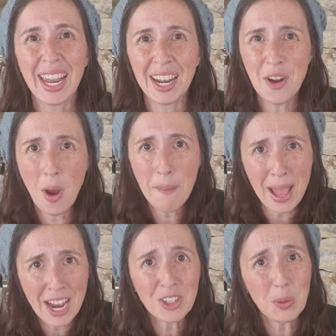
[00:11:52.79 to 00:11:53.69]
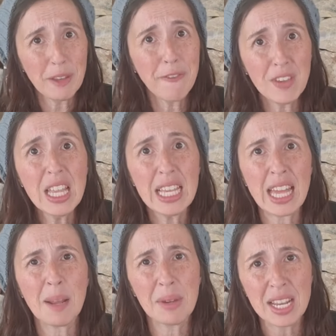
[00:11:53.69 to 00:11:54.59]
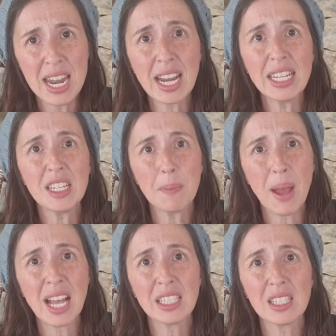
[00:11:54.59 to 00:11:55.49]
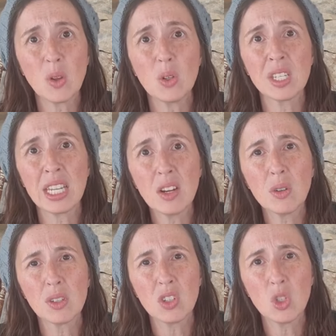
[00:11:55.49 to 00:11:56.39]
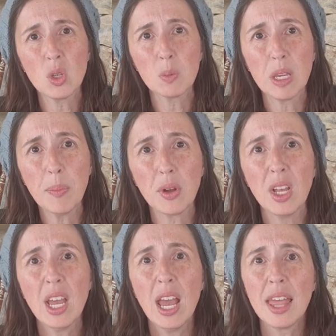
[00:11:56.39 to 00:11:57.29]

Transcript: And I know I'm actually feeling that. I'm connecting to past souls and heroes of the Jewish people.